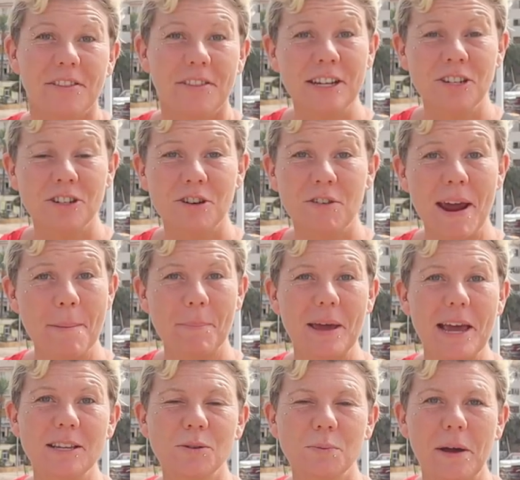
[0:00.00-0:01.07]
This trip
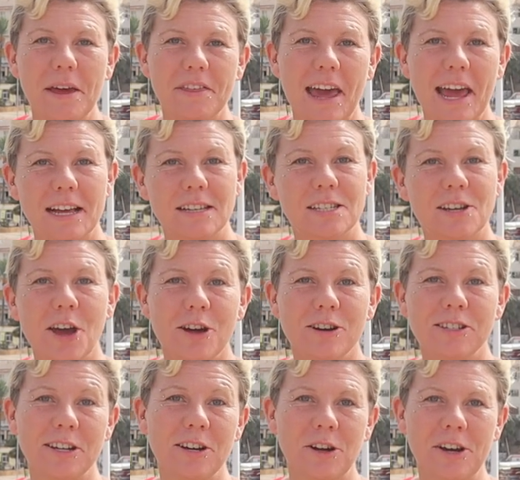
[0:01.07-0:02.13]
is with
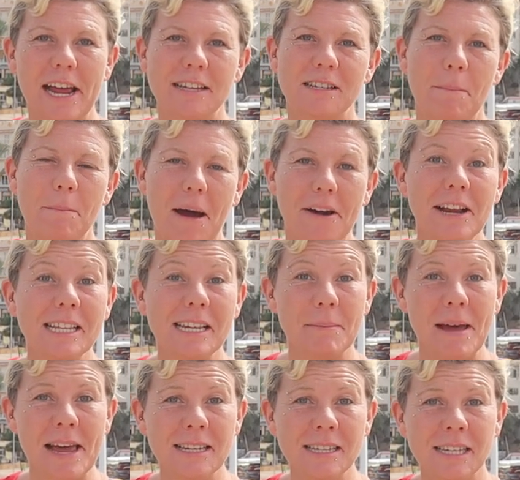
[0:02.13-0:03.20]
Excursiones
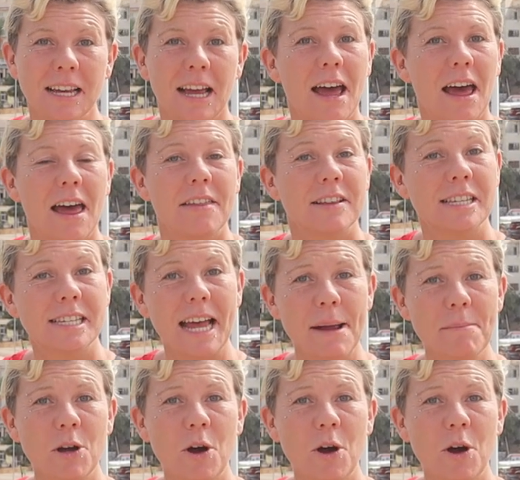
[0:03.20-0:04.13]
Marítimas, the same